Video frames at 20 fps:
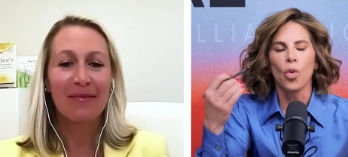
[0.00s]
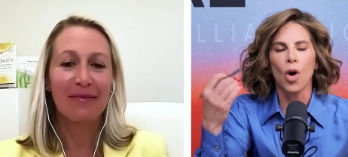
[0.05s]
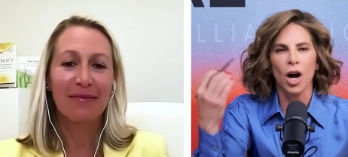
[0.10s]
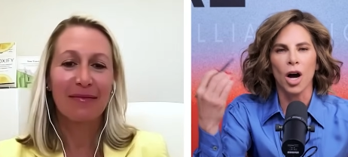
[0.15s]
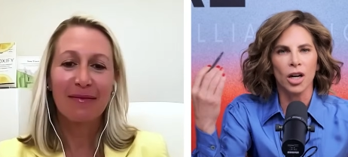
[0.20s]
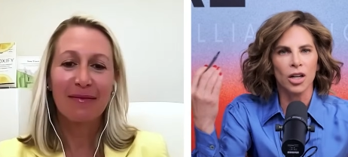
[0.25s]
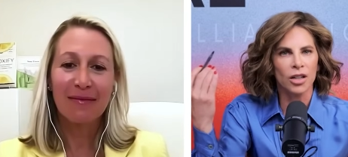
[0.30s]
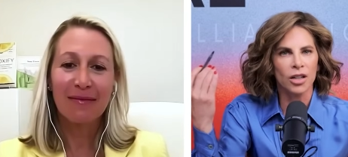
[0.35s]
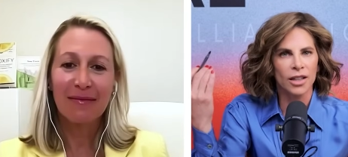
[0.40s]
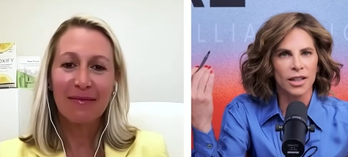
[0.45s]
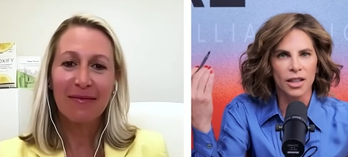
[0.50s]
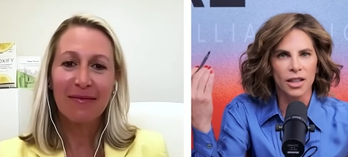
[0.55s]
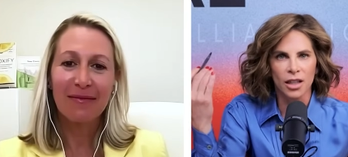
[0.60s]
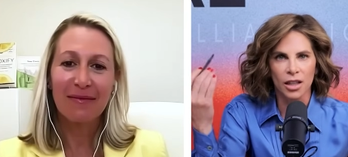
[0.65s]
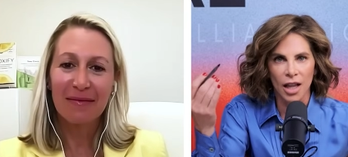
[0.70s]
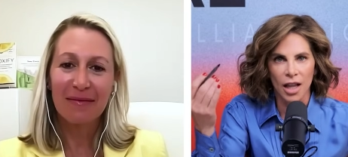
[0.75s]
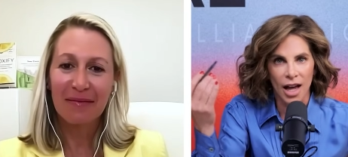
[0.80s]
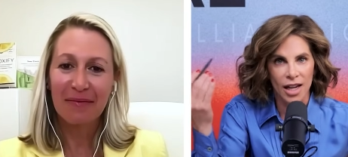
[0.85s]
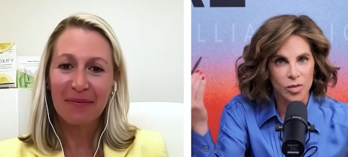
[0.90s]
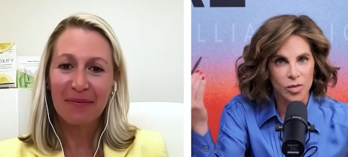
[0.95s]
Speaker 1: water in
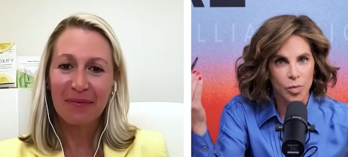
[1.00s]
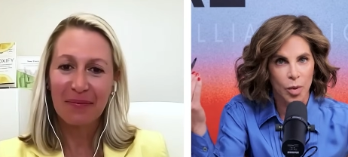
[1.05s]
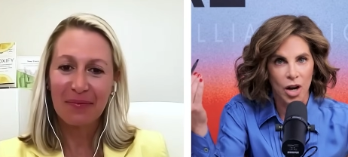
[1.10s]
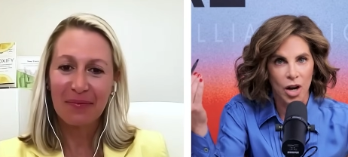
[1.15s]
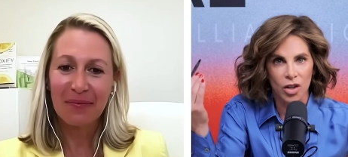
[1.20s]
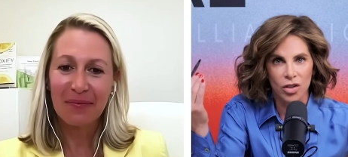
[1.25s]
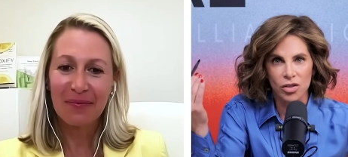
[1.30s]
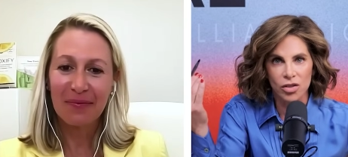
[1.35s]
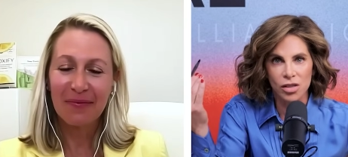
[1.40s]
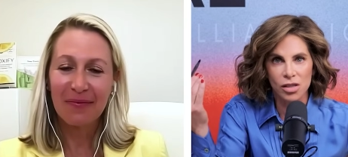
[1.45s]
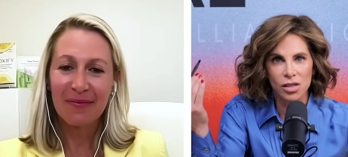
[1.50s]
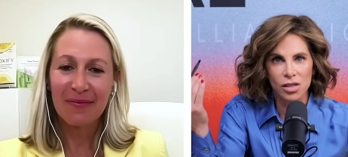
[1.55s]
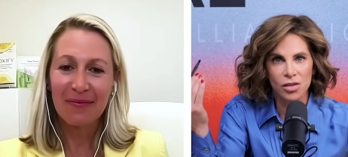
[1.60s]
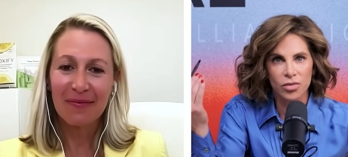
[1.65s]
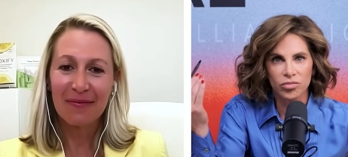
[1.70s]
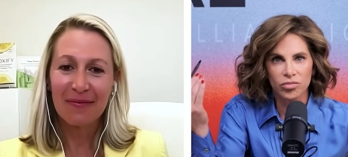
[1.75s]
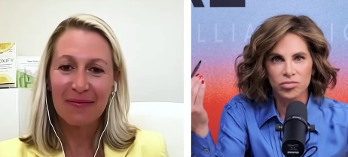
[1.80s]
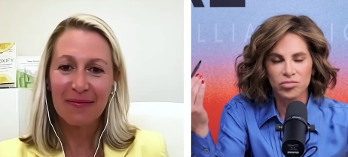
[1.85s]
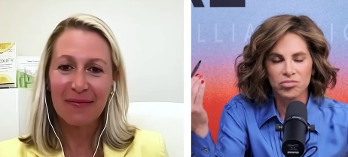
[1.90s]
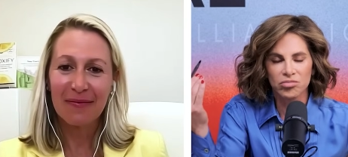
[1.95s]
glass
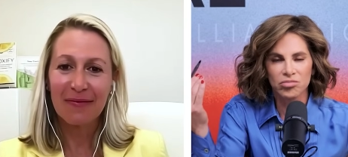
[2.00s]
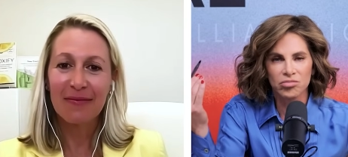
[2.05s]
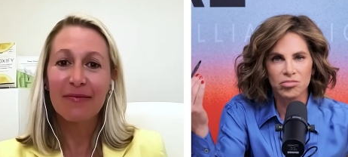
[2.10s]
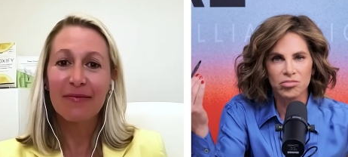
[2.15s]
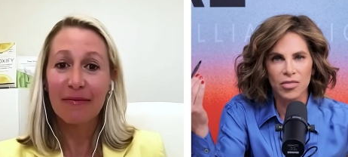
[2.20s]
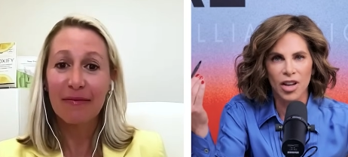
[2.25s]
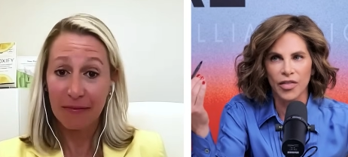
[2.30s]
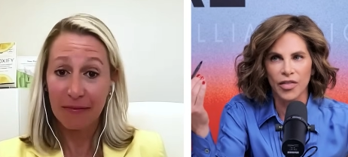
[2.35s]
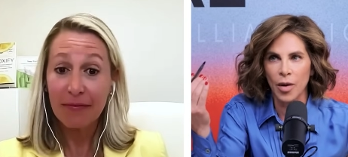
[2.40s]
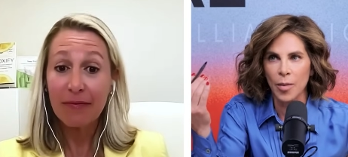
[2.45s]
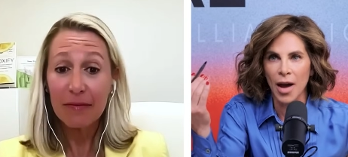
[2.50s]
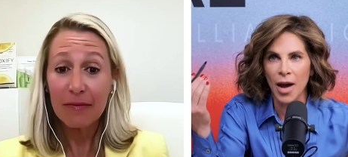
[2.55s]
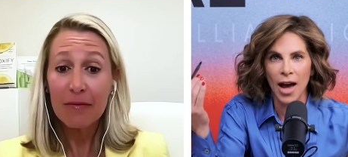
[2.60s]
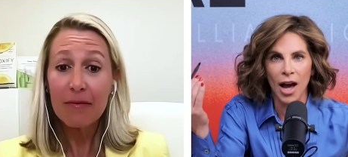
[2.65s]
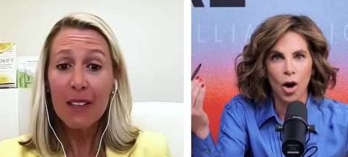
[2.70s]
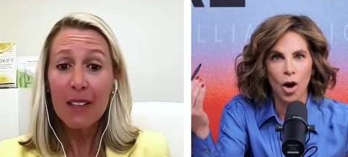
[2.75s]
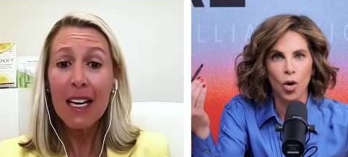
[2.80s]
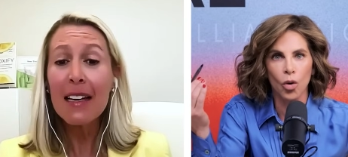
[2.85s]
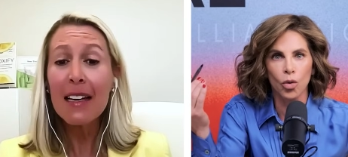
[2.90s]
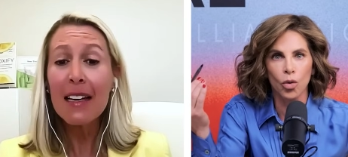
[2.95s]
bottles. If I'm
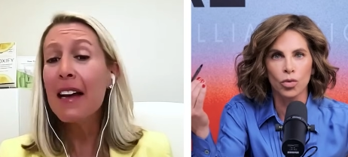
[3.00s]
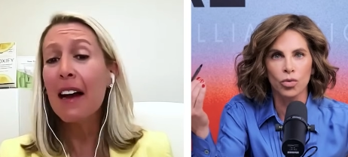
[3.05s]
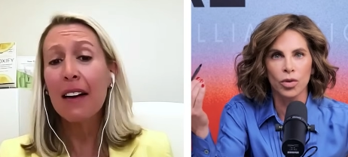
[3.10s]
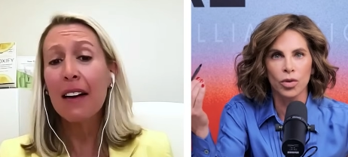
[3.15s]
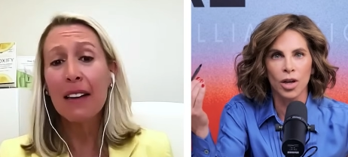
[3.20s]
out